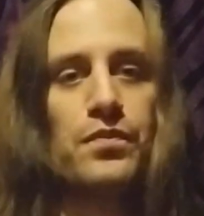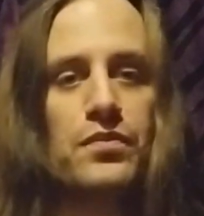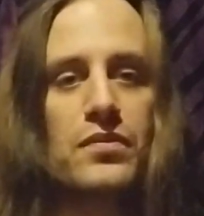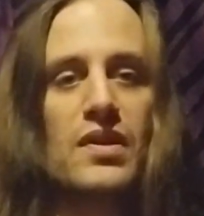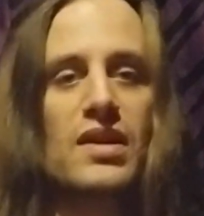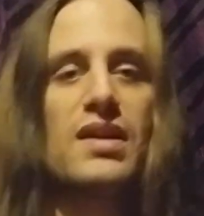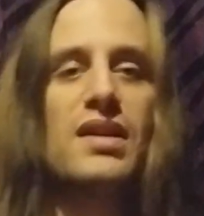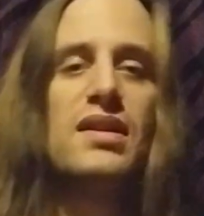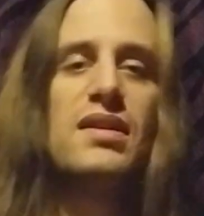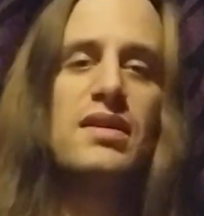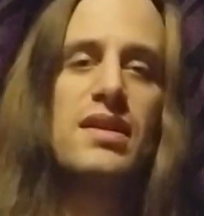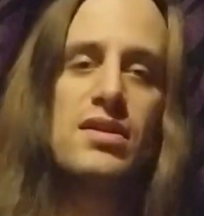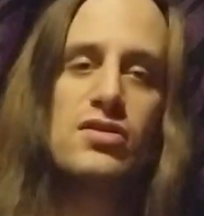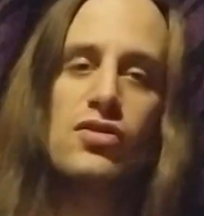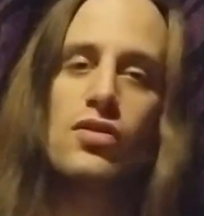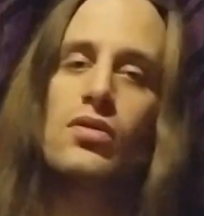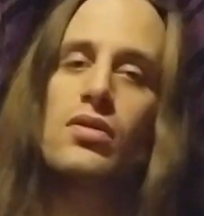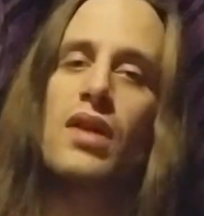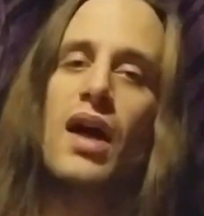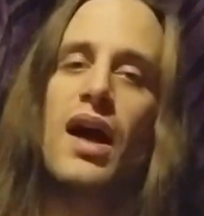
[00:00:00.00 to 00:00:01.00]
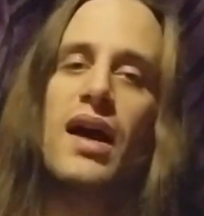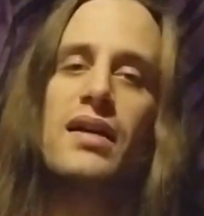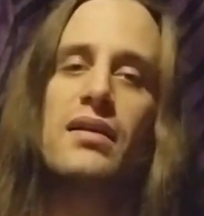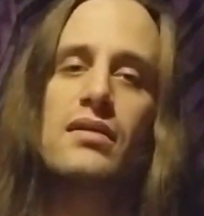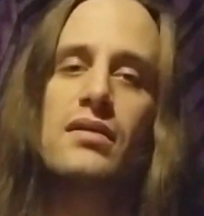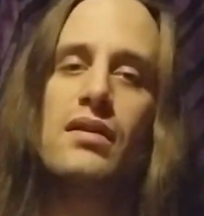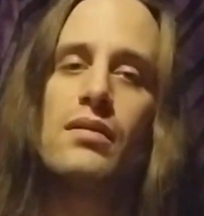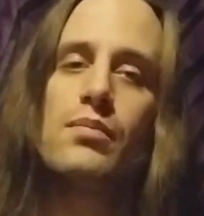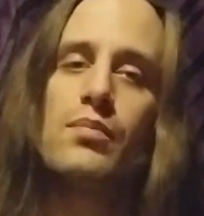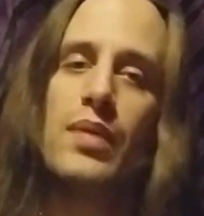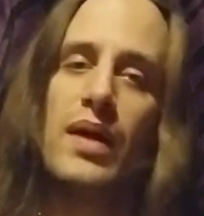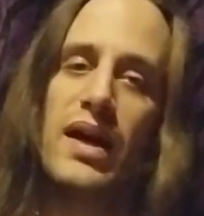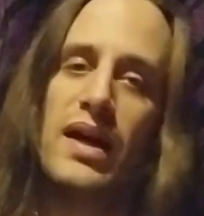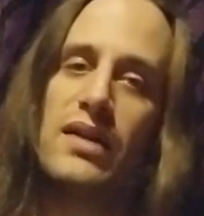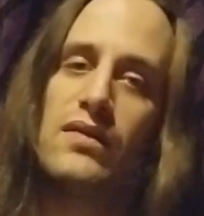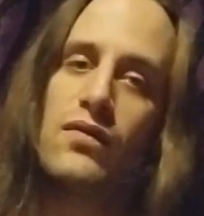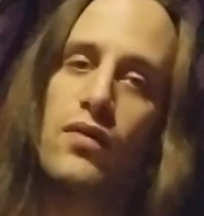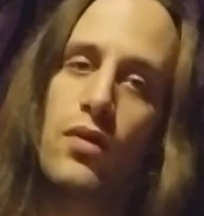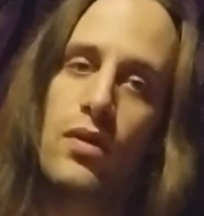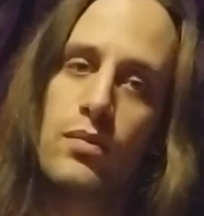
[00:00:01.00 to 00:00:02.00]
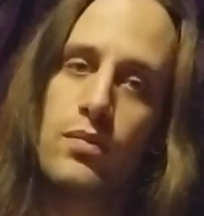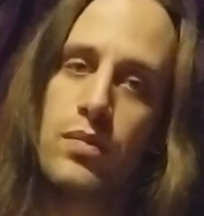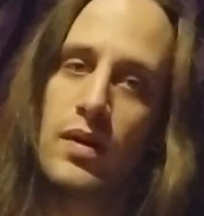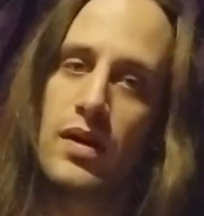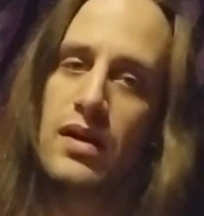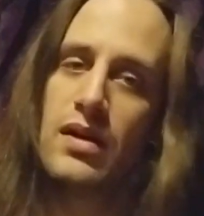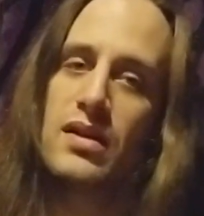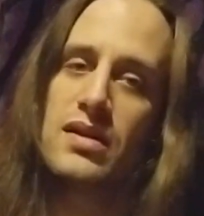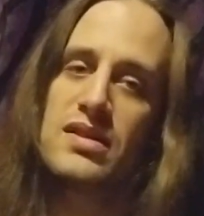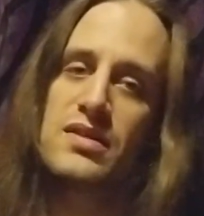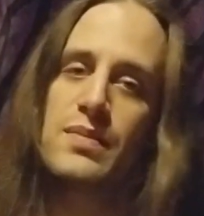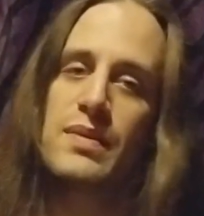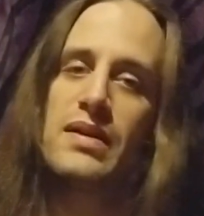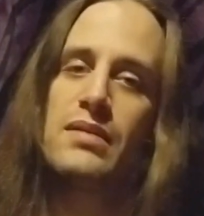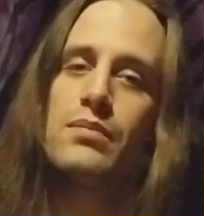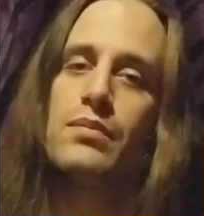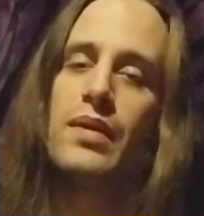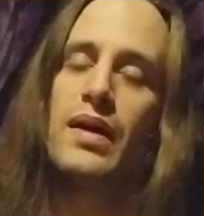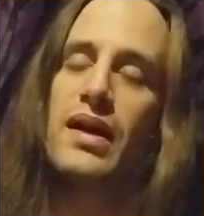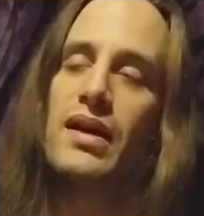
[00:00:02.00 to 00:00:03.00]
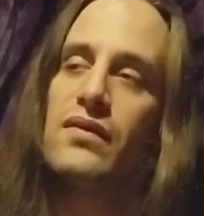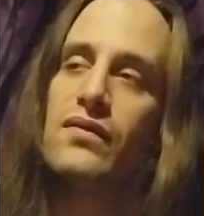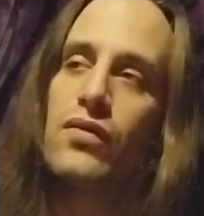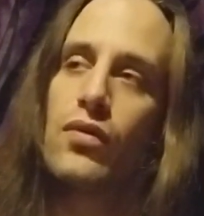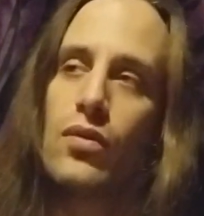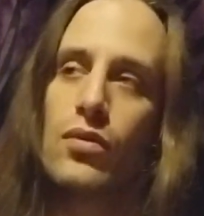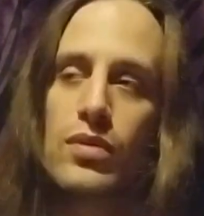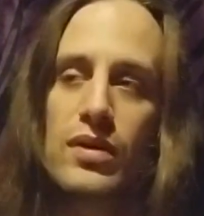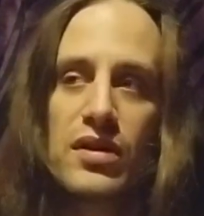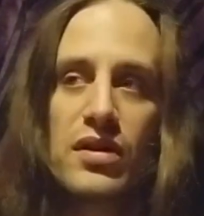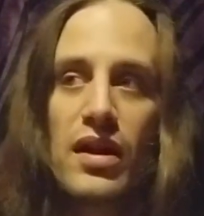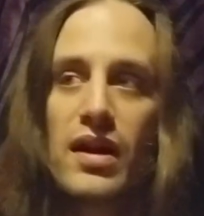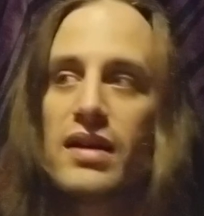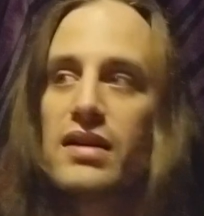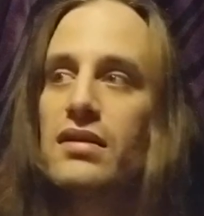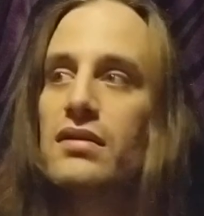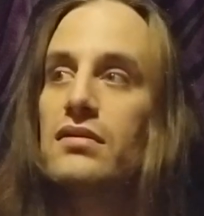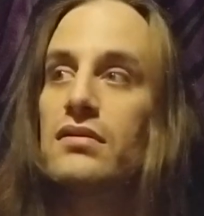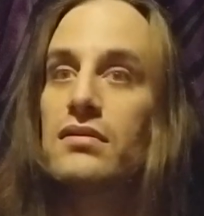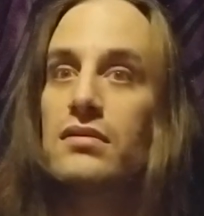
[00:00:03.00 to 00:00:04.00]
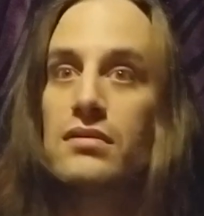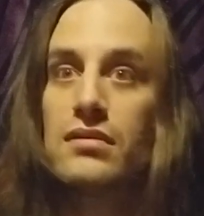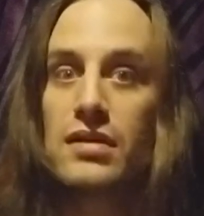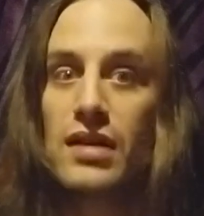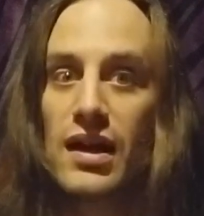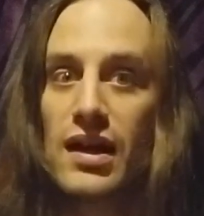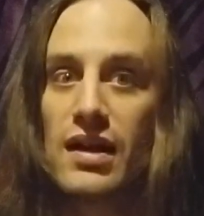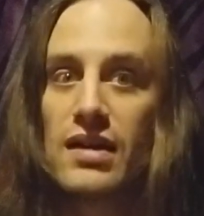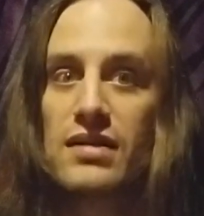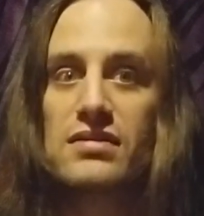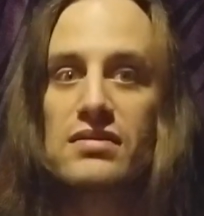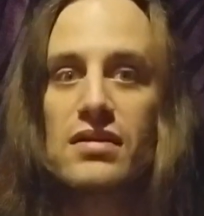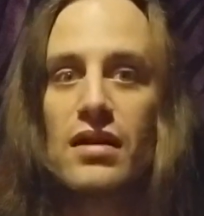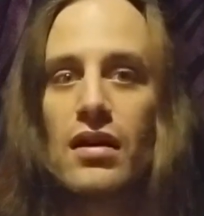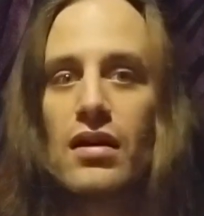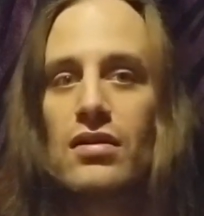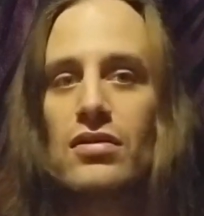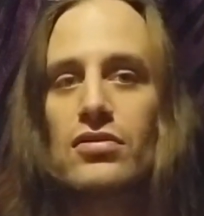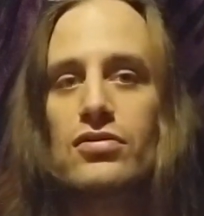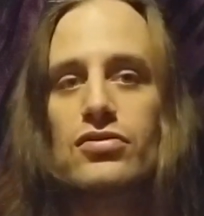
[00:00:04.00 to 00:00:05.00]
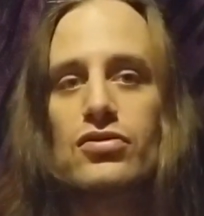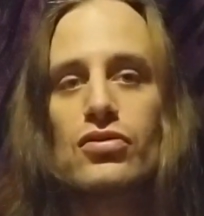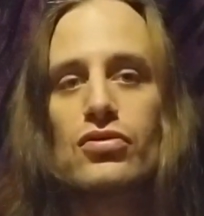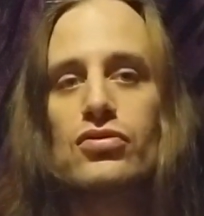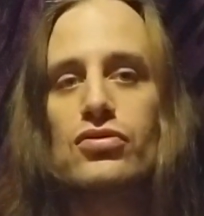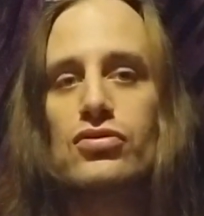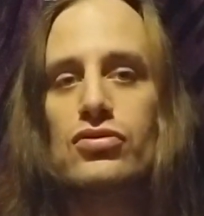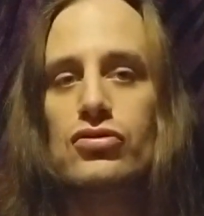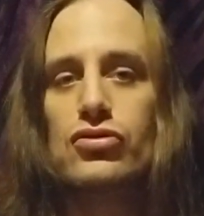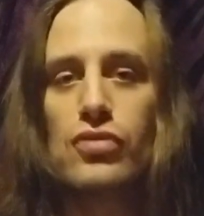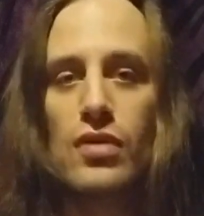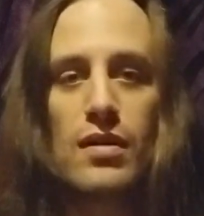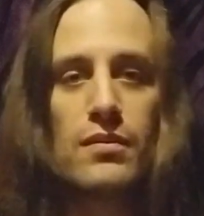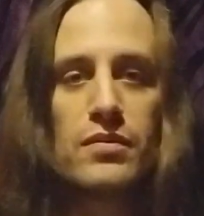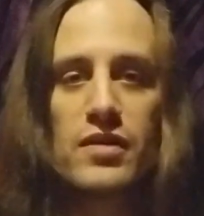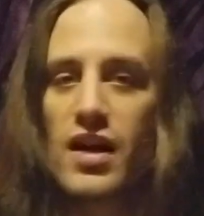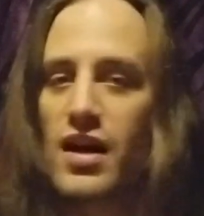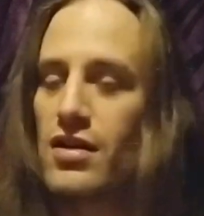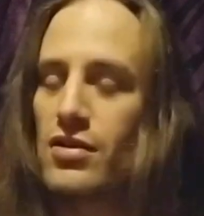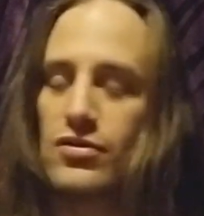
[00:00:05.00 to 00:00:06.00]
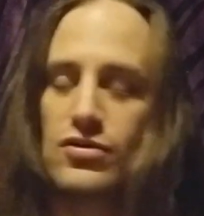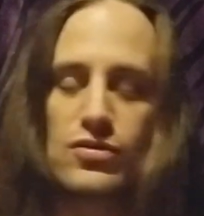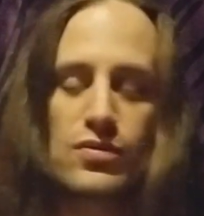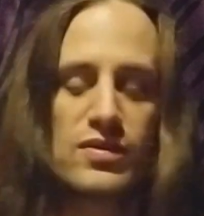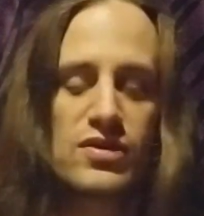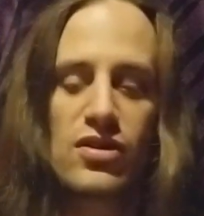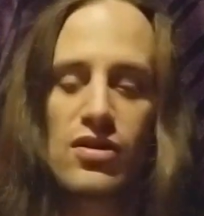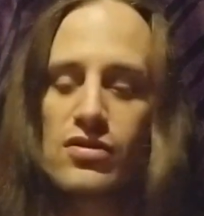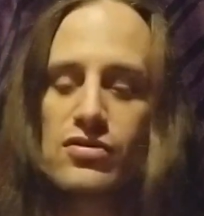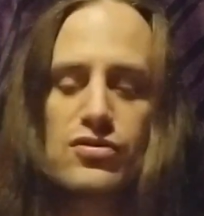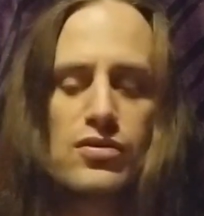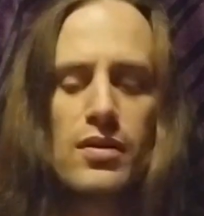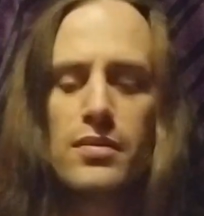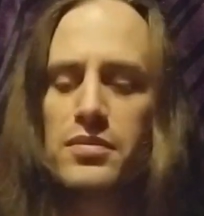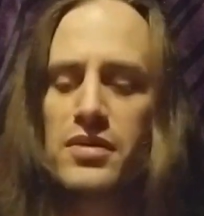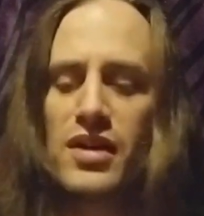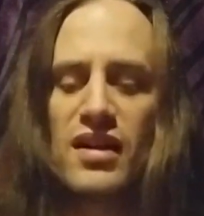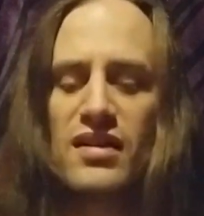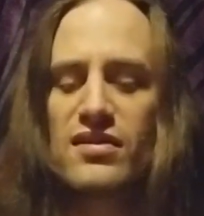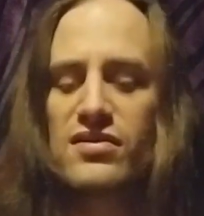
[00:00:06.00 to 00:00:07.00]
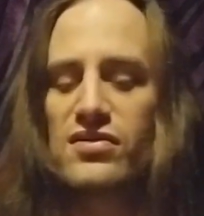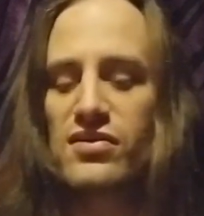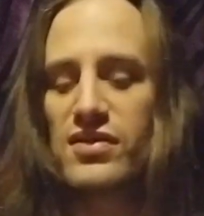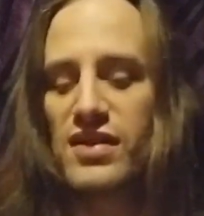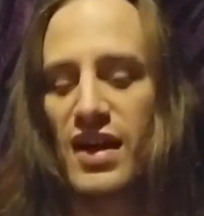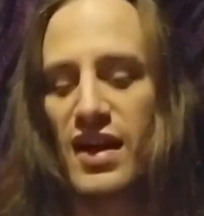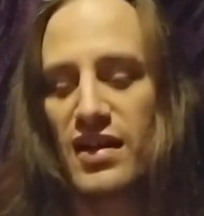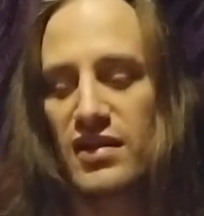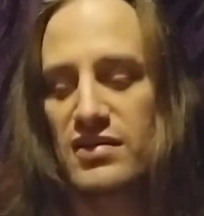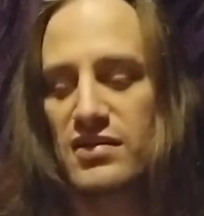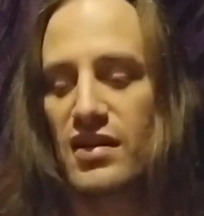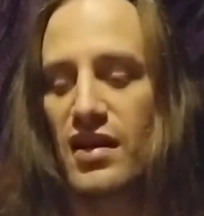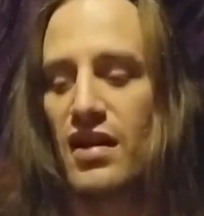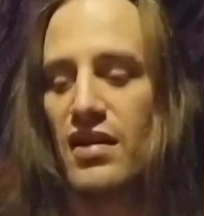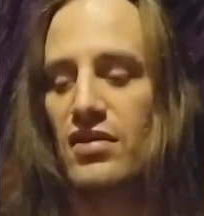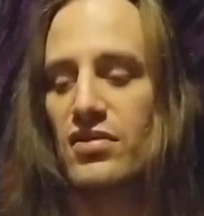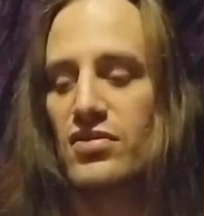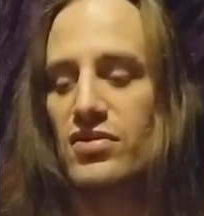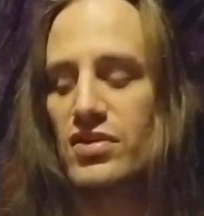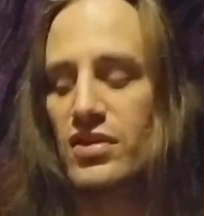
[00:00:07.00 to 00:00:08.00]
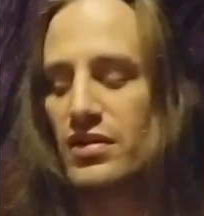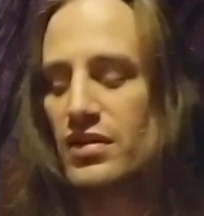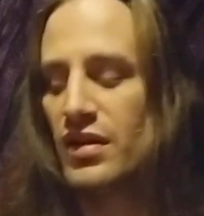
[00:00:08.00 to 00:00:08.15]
these are like the paid-for bots being paid for with, like, tax dollars or Trump dollars, which all Trump dollars are tax dollars.